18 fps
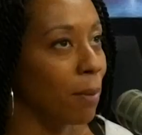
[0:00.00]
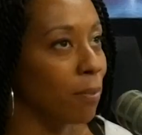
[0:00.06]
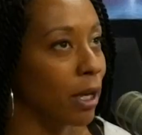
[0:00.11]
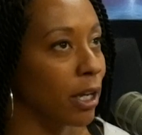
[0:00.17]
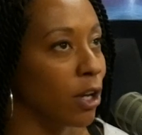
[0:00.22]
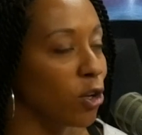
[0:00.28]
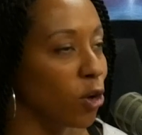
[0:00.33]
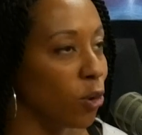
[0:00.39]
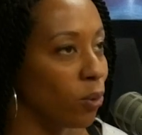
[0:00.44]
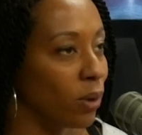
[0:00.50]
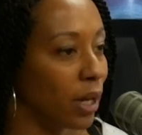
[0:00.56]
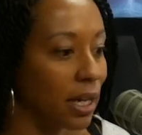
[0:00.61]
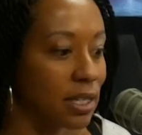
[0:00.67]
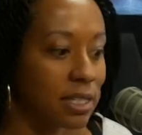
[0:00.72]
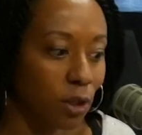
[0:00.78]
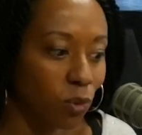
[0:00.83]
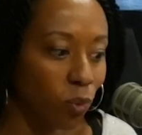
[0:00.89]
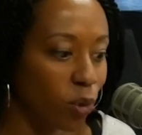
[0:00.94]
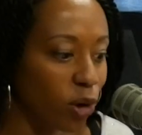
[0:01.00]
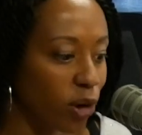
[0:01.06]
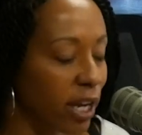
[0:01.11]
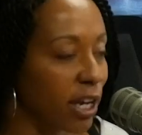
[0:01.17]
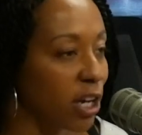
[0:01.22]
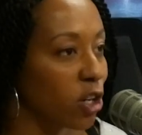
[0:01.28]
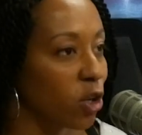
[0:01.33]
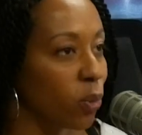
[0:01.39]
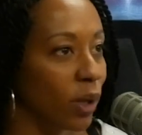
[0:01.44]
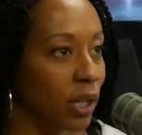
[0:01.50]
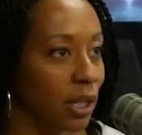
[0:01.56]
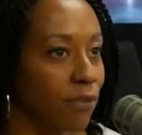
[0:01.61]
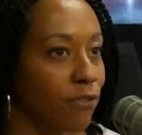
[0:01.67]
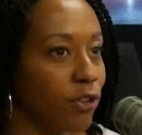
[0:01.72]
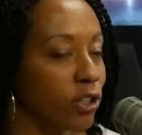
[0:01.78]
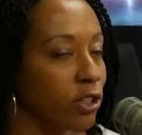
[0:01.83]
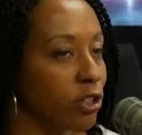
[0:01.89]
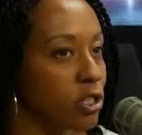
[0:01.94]
like, like I said, we're here, we
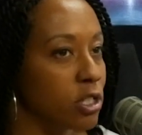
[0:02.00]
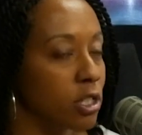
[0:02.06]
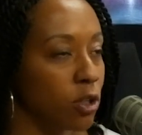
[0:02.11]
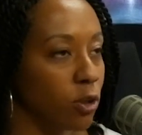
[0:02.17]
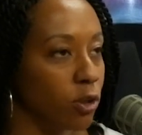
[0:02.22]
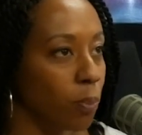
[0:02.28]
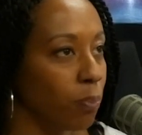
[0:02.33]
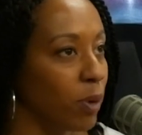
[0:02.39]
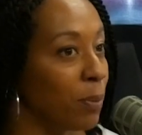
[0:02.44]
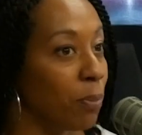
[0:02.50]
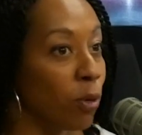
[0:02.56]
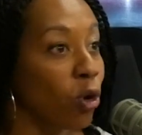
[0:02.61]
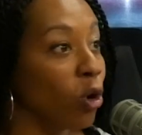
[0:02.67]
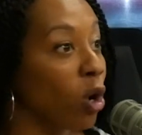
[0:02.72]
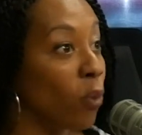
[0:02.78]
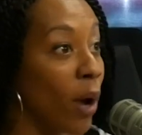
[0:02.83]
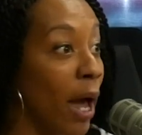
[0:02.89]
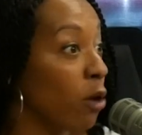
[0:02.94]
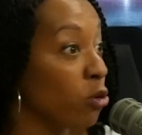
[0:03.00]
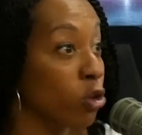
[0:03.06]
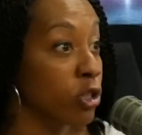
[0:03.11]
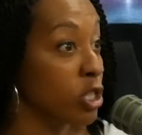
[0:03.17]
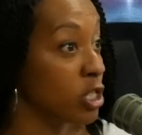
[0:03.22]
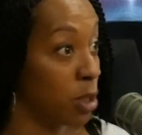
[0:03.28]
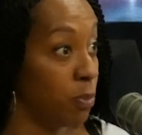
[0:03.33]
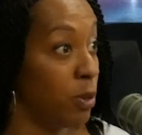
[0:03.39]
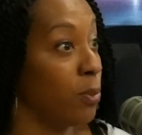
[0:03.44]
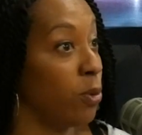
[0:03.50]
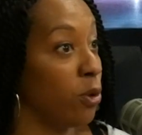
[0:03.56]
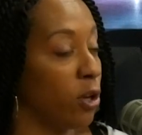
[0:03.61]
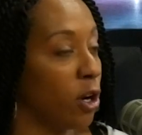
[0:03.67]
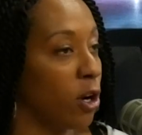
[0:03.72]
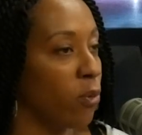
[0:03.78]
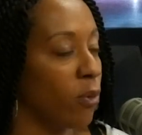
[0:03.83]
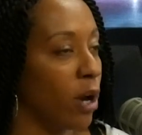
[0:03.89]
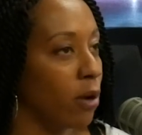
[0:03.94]
live here. There's the people around are just the people
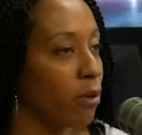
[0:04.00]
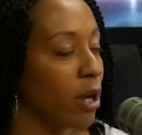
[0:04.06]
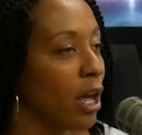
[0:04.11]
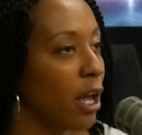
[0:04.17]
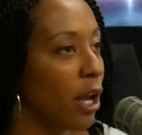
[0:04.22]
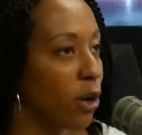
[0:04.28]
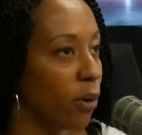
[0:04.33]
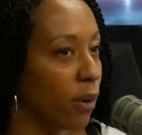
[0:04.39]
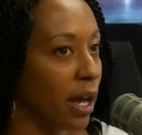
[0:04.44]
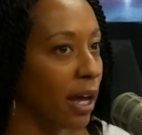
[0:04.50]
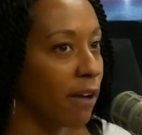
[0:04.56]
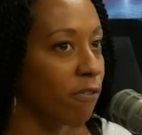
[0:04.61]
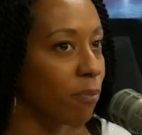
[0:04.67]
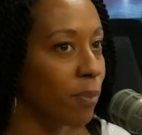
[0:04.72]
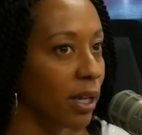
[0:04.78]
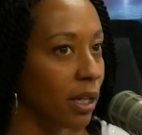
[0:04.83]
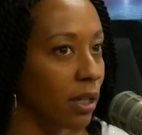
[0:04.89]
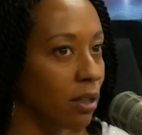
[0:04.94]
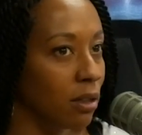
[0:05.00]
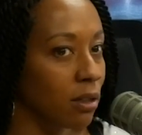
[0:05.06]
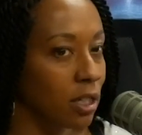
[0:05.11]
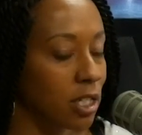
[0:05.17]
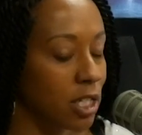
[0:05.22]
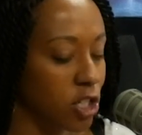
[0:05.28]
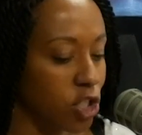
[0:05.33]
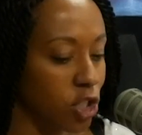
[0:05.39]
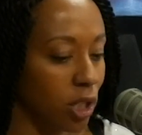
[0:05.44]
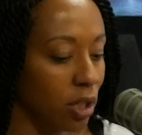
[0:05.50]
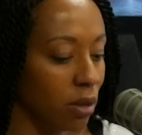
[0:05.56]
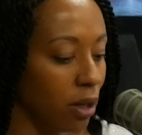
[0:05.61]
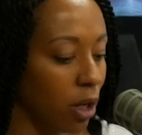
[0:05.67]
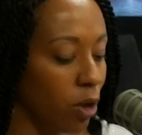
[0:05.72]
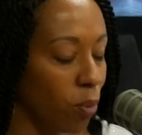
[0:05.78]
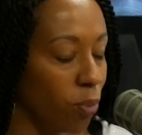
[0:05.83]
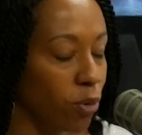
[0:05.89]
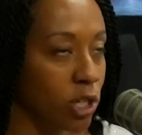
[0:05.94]
that are around, and I've been teaching,
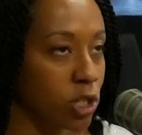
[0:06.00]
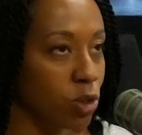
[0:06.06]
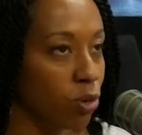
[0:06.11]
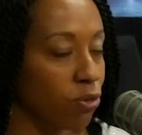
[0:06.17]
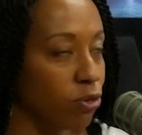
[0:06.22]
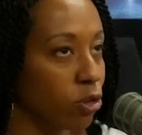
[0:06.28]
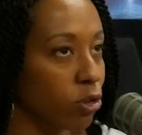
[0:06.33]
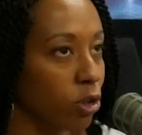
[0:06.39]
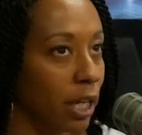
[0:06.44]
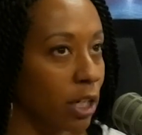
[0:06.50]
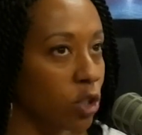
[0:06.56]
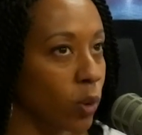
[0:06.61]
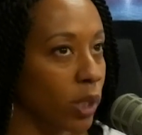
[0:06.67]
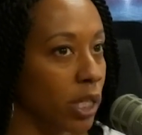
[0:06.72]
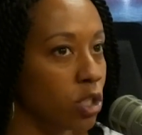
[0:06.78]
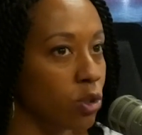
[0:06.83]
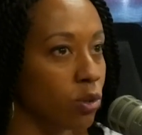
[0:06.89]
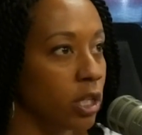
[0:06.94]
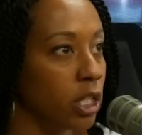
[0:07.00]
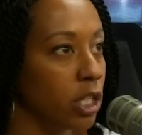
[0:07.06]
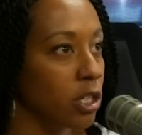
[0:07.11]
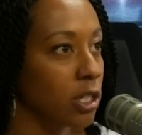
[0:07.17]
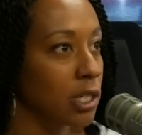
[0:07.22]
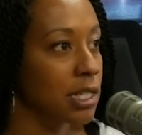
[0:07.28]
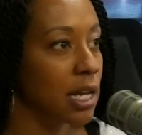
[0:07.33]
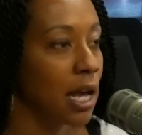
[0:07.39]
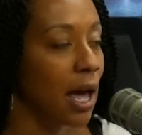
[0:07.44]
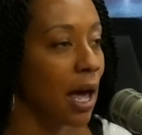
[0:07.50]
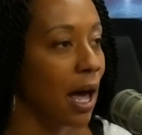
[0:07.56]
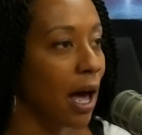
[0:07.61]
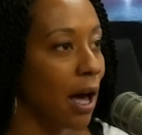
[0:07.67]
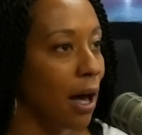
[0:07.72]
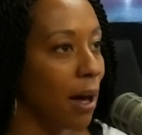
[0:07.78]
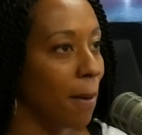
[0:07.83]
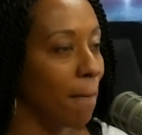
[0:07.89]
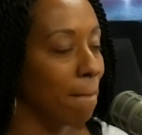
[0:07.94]
preschool for like 22 years.
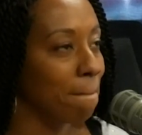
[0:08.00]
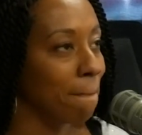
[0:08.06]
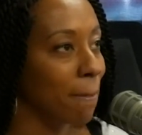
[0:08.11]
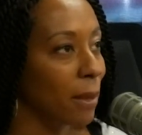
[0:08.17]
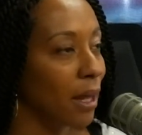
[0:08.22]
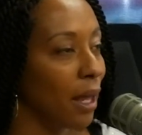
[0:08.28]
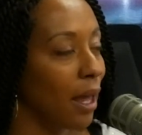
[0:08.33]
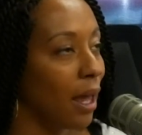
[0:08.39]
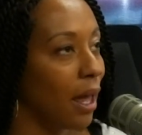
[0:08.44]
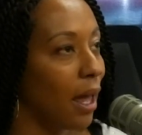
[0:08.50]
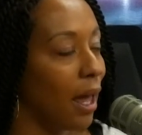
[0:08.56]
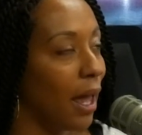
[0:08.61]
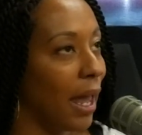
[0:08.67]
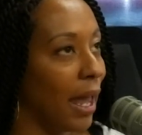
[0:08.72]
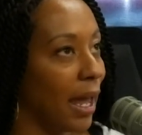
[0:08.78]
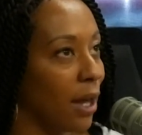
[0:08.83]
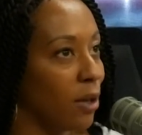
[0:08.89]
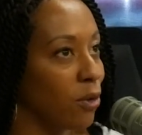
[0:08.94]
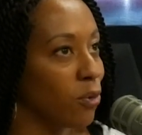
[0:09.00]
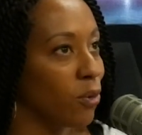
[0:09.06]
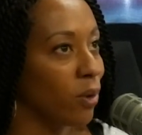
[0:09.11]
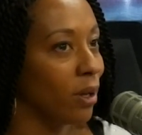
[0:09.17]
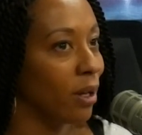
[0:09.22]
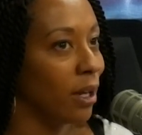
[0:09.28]
And